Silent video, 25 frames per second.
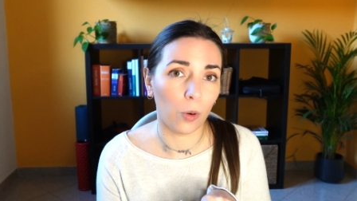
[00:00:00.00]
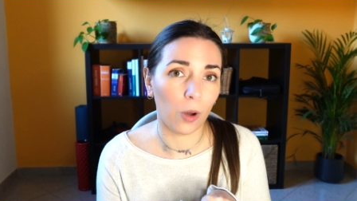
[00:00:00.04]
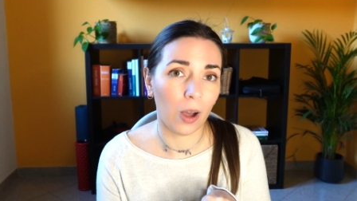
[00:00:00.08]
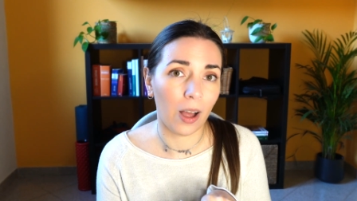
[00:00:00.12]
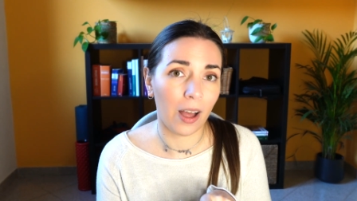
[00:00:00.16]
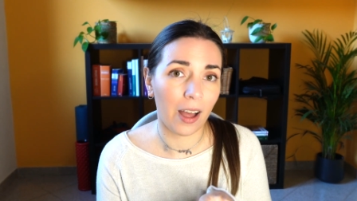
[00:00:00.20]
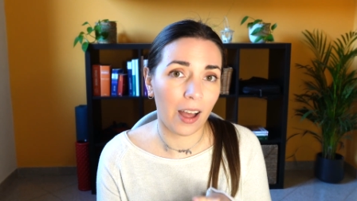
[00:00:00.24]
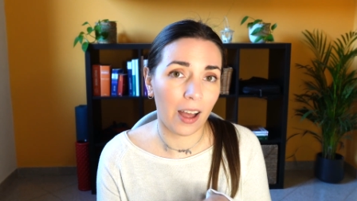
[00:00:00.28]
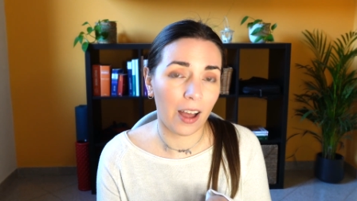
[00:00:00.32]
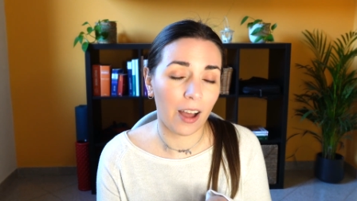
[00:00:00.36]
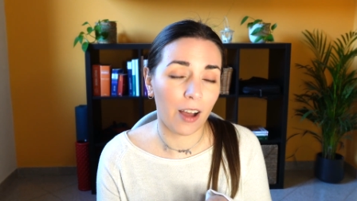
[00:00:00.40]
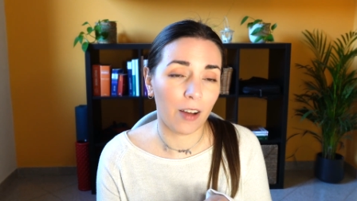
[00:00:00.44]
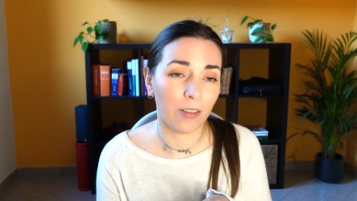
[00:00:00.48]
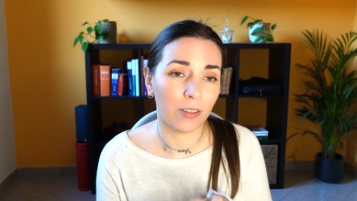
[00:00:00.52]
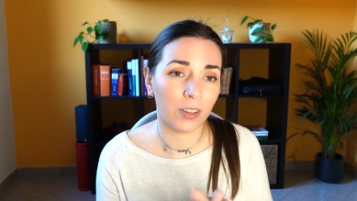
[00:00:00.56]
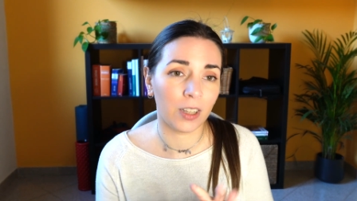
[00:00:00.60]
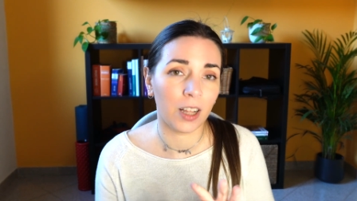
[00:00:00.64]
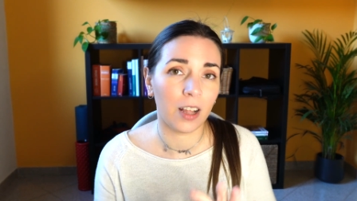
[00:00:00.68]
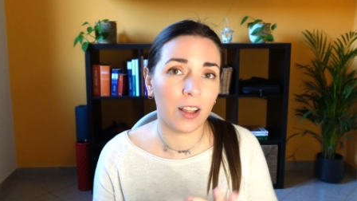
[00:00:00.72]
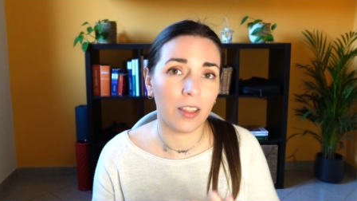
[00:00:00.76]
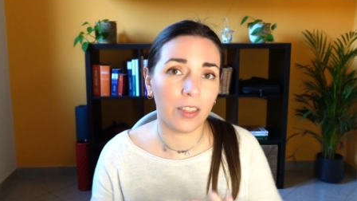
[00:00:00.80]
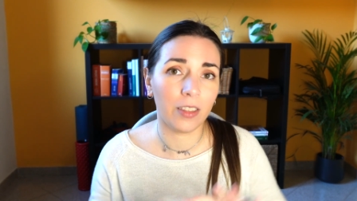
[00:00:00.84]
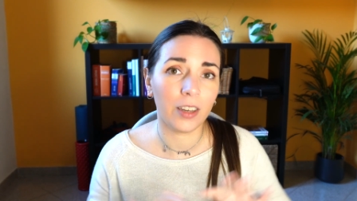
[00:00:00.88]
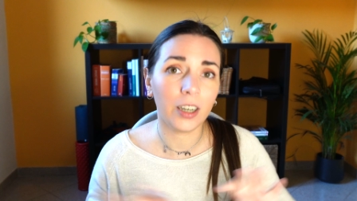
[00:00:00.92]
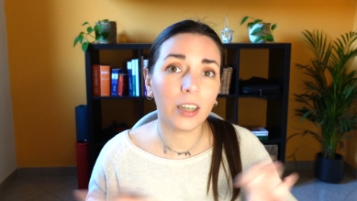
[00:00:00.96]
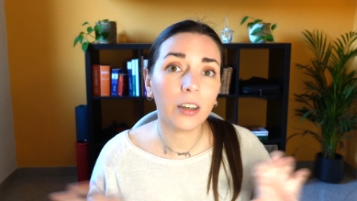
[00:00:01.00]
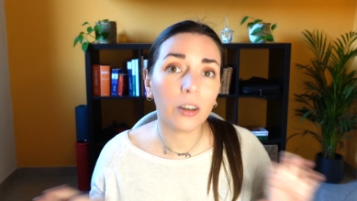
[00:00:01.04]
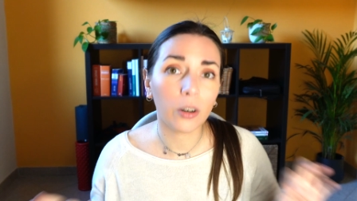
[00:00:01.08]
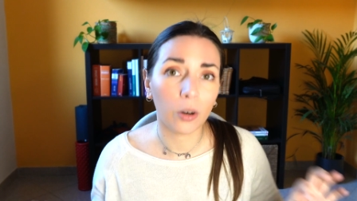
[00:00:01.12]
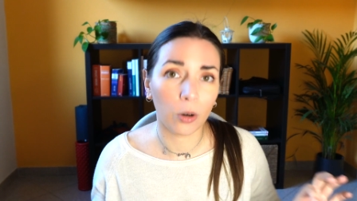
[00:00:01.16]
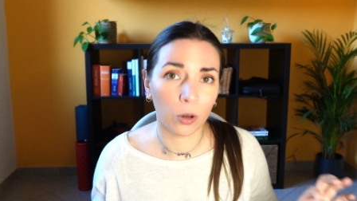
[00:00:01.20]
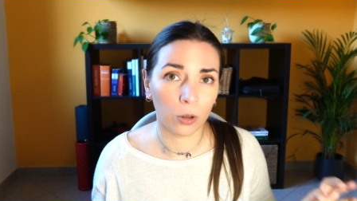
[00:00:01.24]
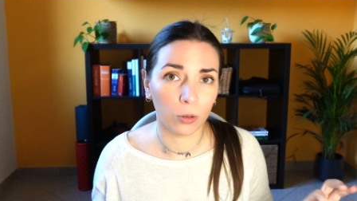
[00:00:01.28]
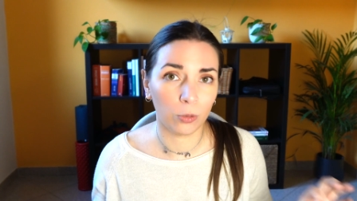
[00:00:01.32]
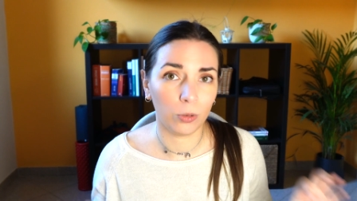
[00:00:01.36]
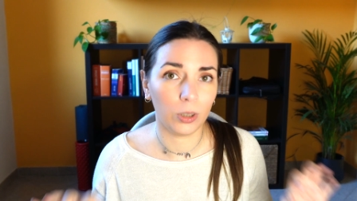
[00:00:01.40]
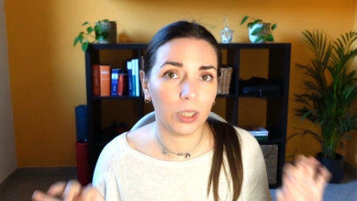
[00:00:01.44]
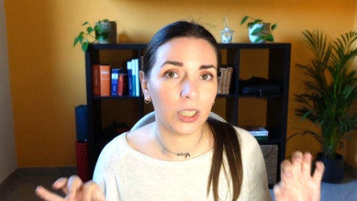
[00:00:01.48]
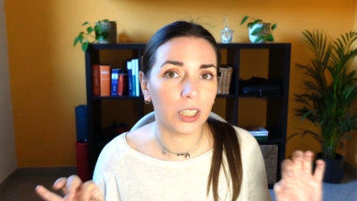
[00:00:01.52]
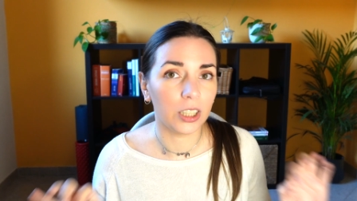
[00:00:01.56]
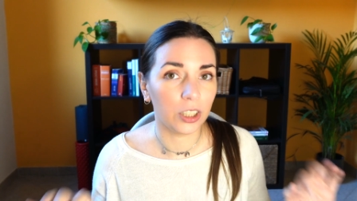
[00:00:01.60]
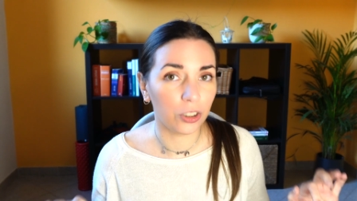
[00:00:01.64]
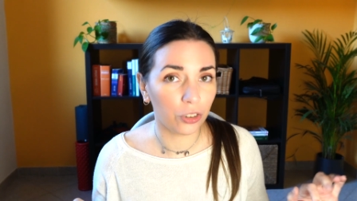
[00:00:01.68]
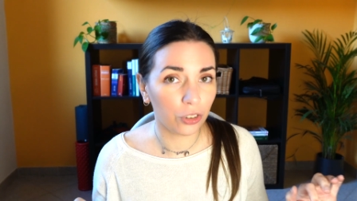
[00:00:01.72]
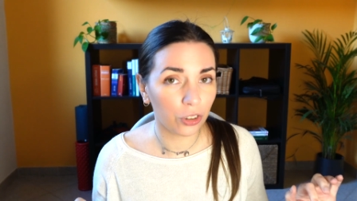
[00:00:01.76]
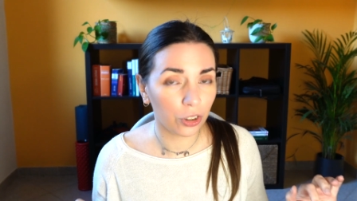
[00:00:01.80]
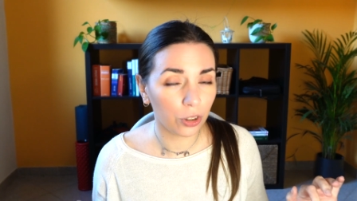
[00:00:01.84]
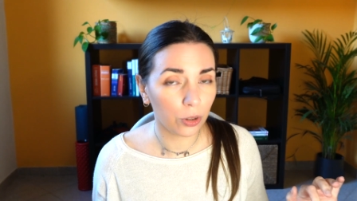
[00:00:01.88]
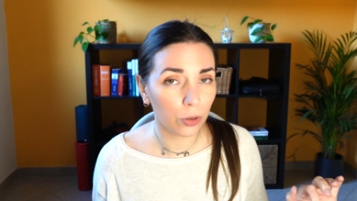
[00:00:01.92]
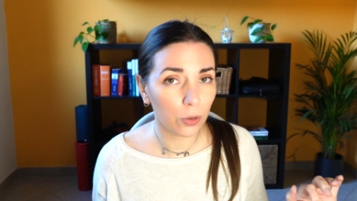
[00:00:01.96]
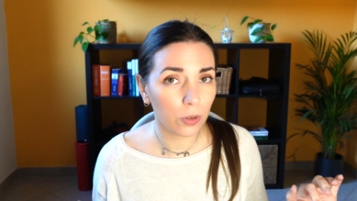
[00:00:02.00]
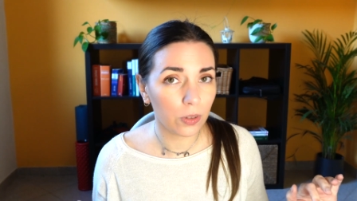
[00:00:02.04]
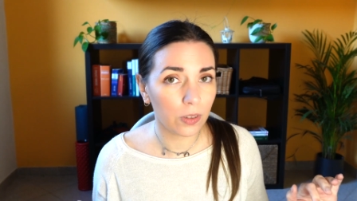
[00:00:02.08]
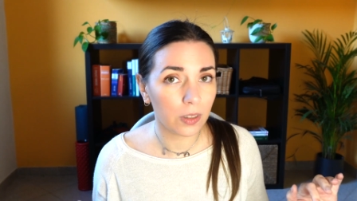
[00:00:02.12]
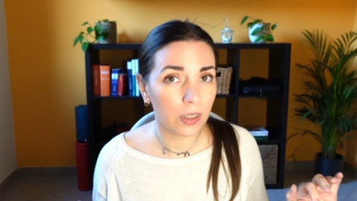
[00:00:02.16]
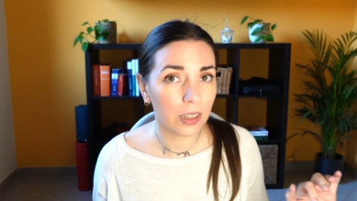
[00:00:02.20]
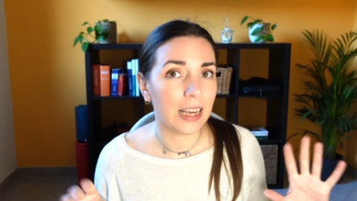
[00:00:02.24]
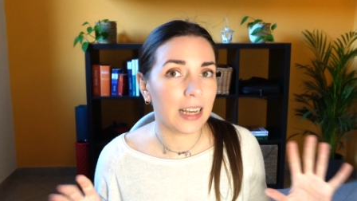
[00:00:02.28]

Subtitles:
have their own issues,